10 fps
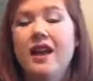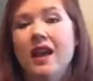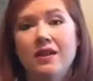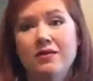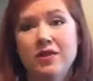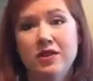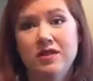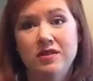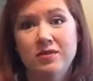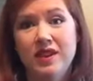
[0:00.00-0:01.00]
and
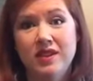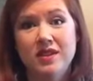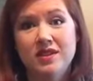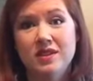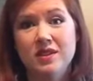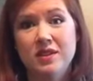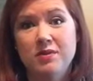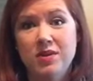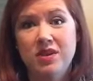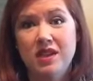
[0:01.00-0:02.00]
for the weight loss
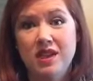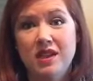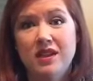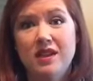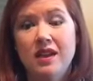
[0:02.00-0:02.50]
community.